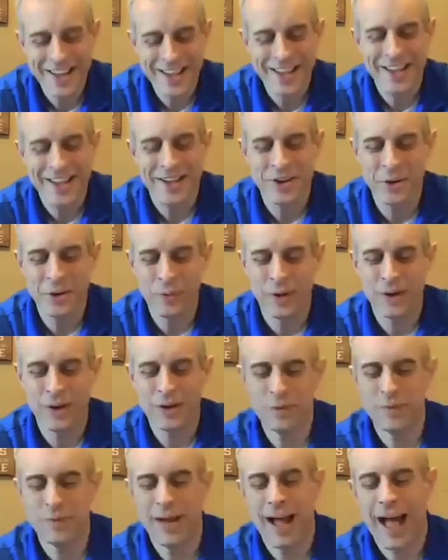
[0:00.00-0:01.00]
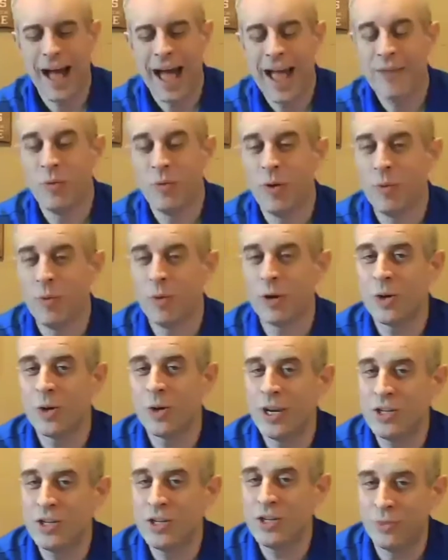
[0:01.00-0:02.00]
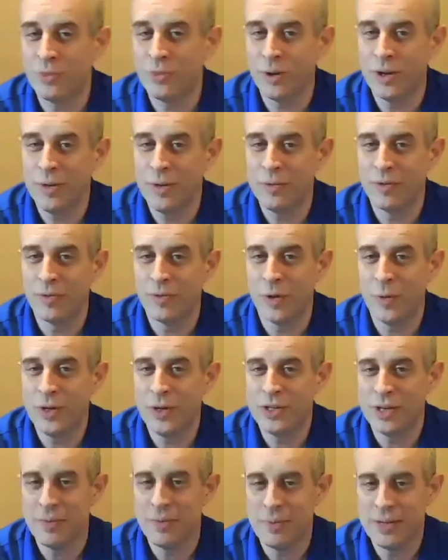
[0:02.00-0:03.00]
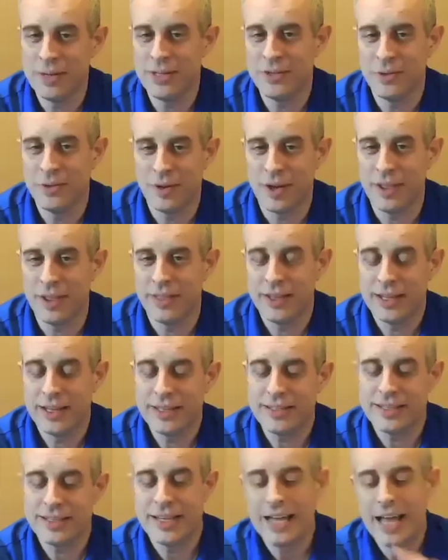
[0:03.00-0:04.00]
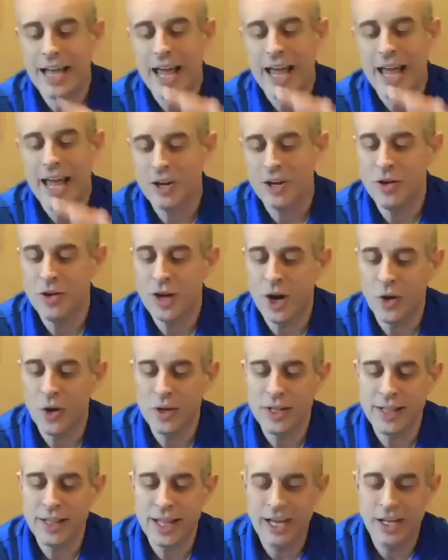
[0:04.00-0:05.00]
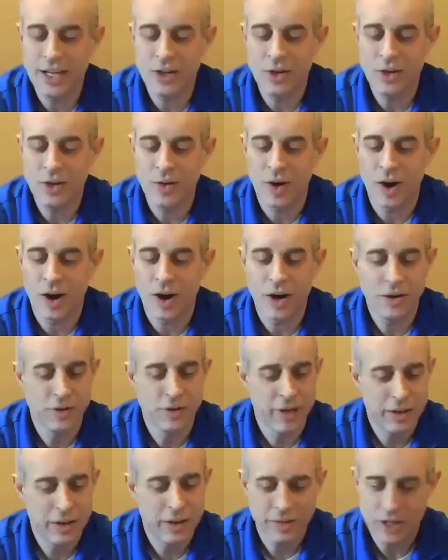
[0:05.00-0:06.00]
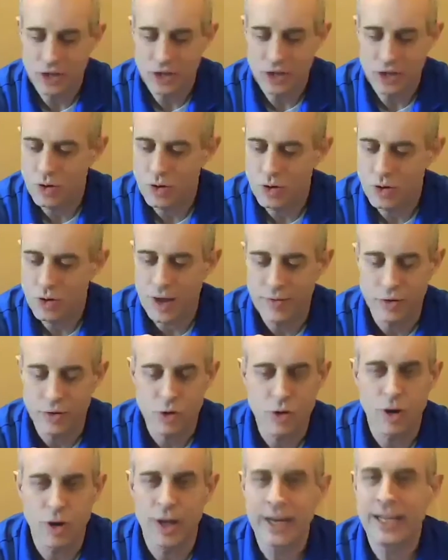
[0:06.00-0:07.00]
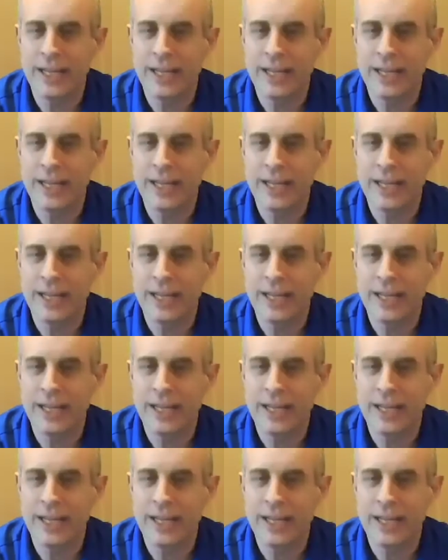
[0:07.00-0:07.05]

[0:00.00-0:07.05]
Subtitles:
You're welcome. Yeah. I have one more question for you before we jump into all this. You noted that you have a chronic